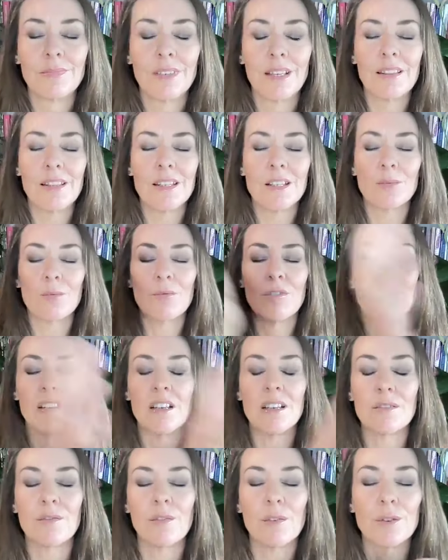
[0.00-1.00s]
And this
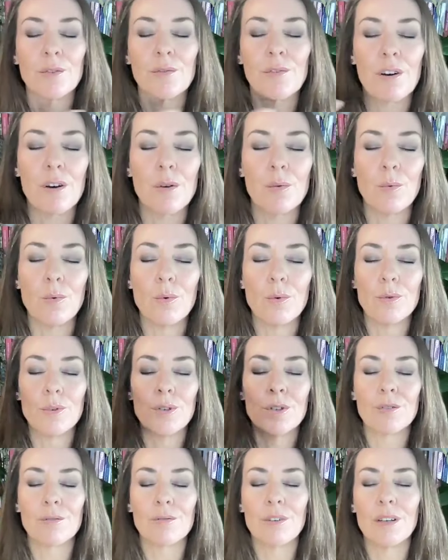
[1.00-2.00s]
really feels very
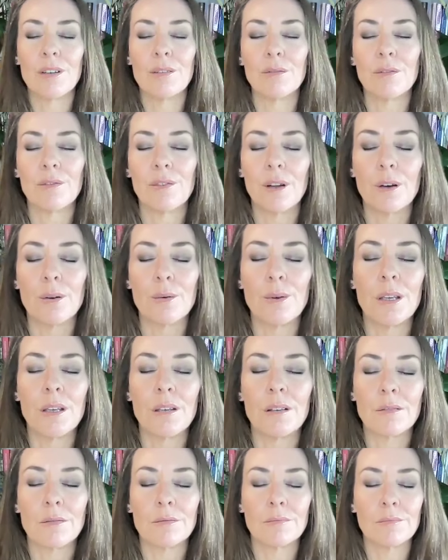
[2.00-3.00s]
watery and
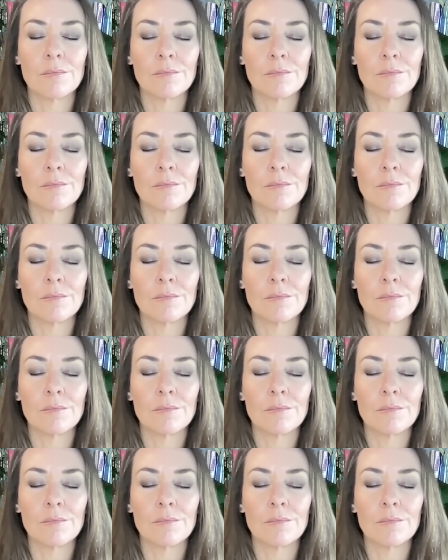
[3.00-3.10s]
flowing.